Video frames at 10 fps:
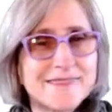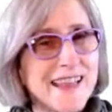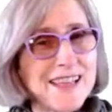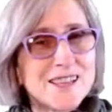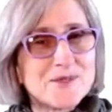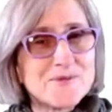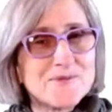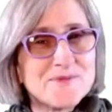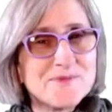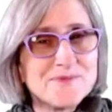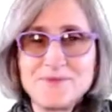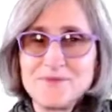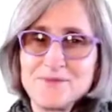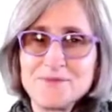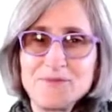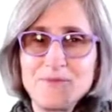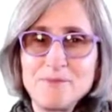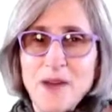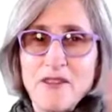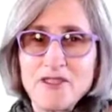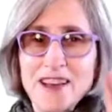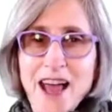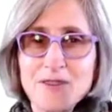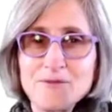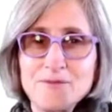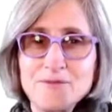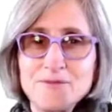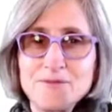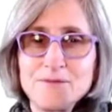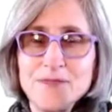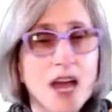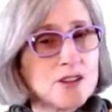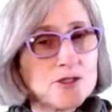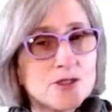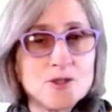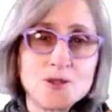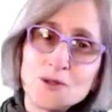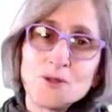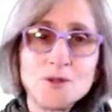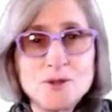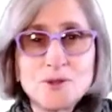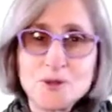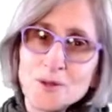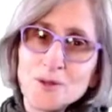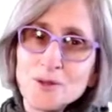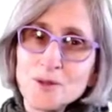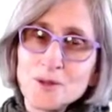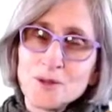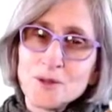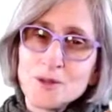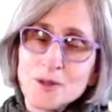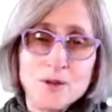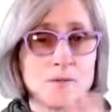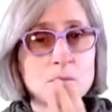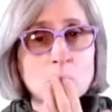Thank you. Bye for now. Do do do do do do do.